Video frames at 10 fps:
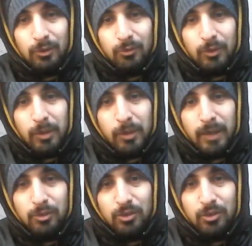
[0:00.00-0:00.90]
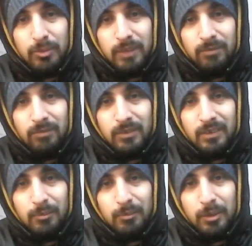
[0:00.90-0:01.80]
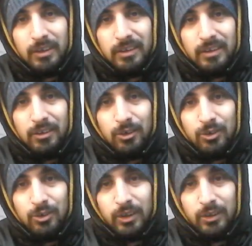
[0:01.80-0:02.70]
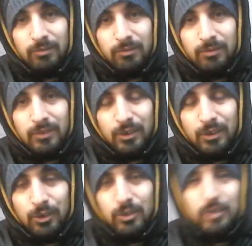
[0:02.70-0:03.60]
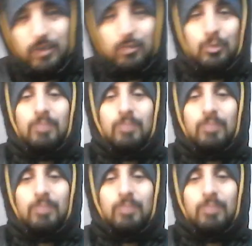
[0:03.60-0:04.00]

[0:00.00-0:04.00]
where my head should be, but this looks really good. This looks really smooth.